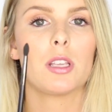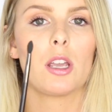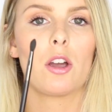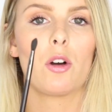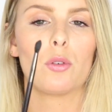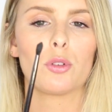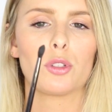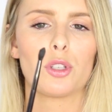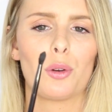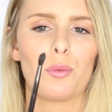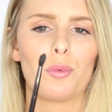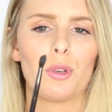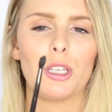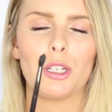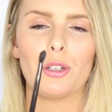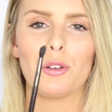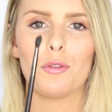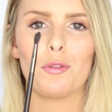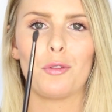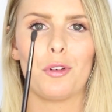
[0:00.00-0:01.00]
They're also really
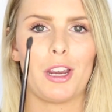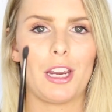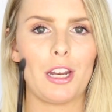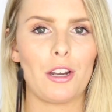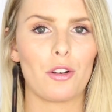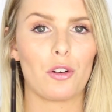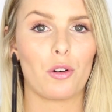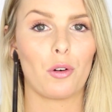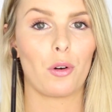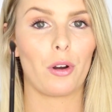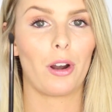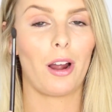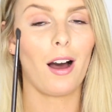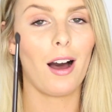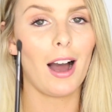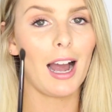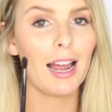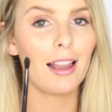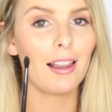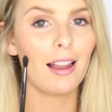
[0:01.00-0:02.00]
good for inner corner
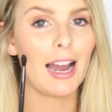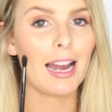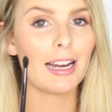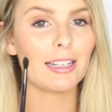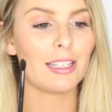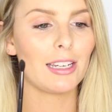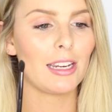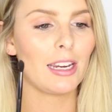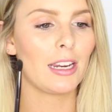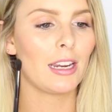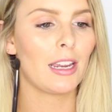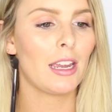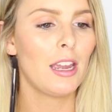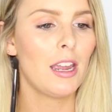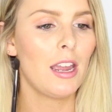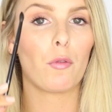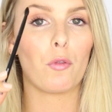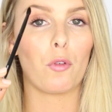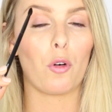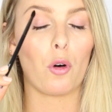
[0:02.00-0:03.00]
highlighting,
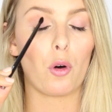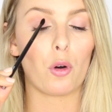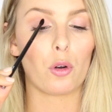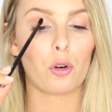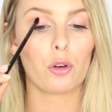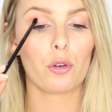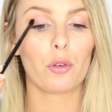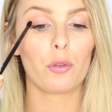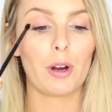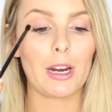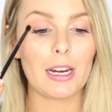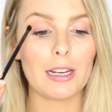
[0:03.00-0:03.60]
for cut